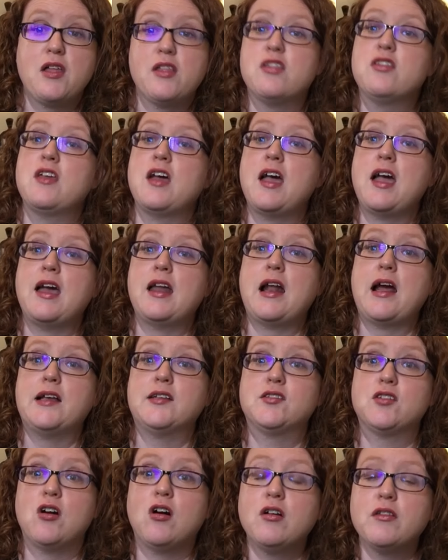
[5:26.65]
that I
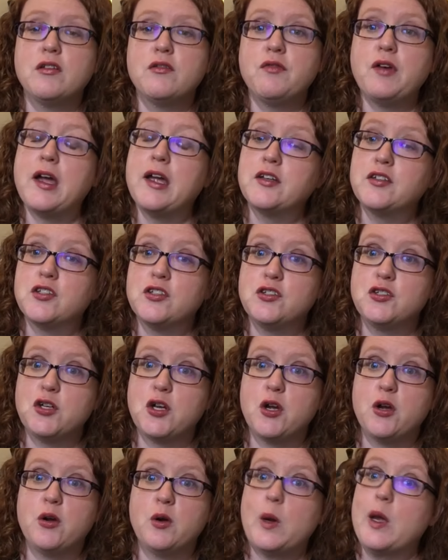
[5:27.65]
saw in the fashion
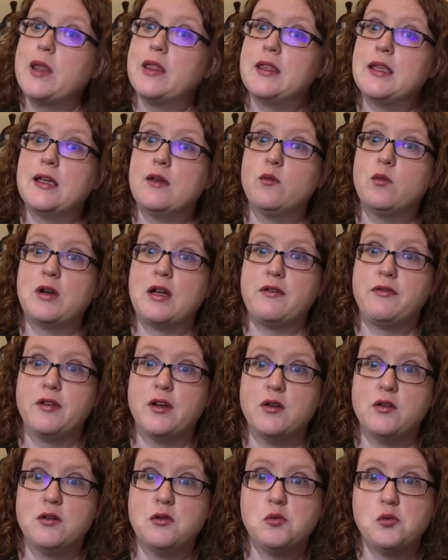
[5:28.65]
show, and then when I
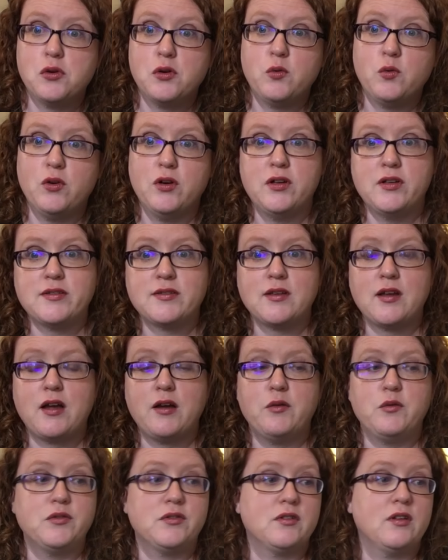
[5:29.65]
found out what it was, I
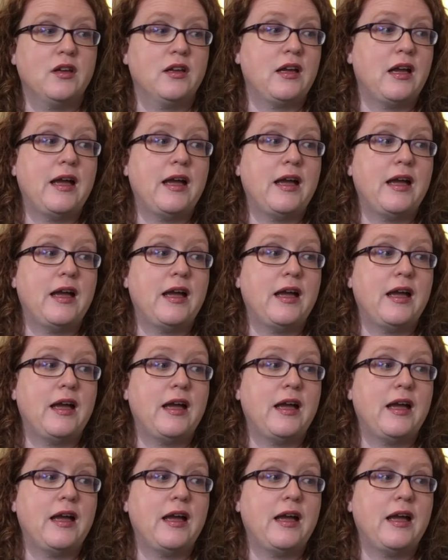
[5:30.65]
was like,